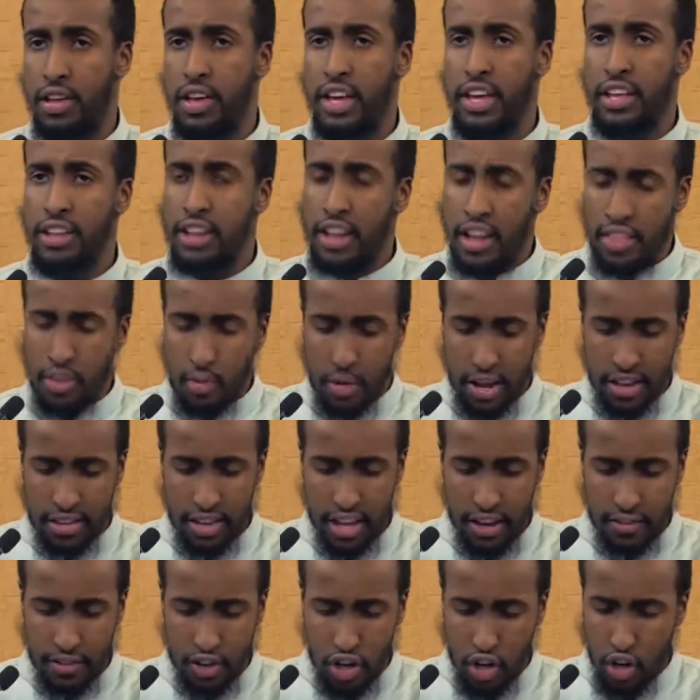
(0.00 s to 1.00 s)
In other words,
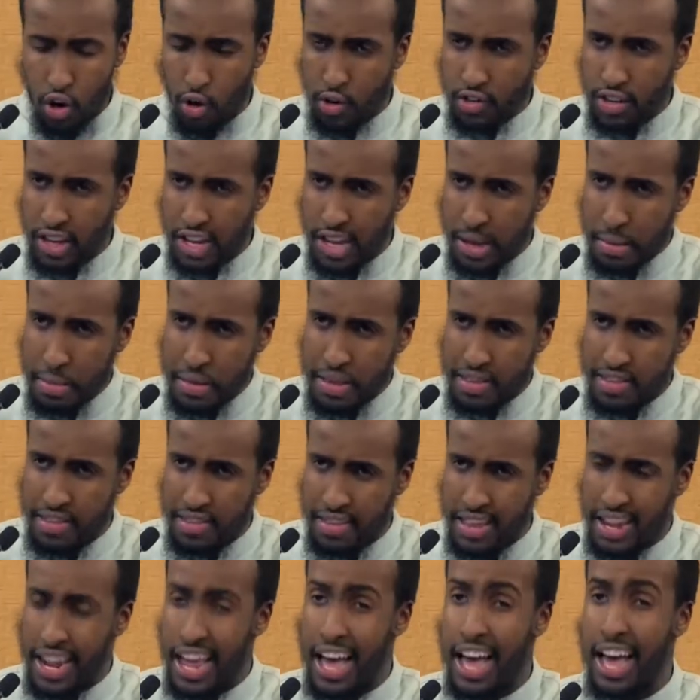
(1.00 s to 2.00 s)
if she goes and commits
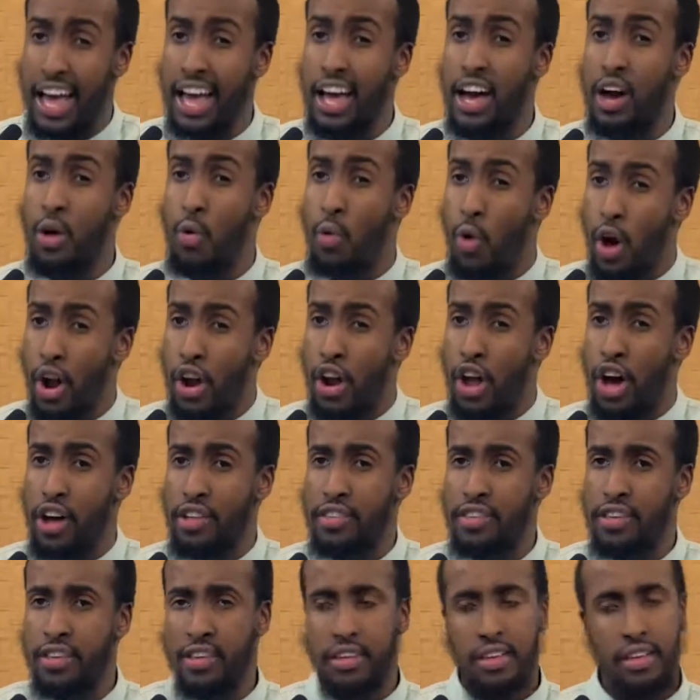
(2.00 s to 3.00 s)
zina and
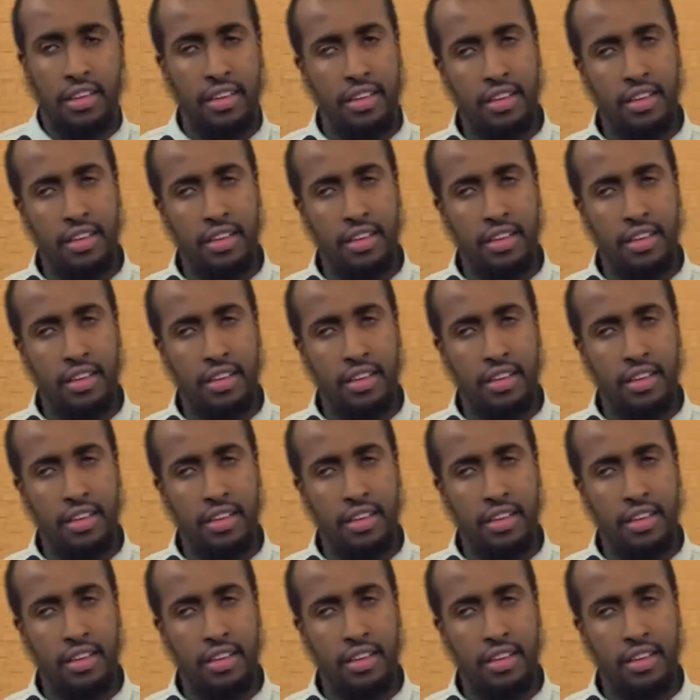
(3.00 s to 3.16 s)
whatnot,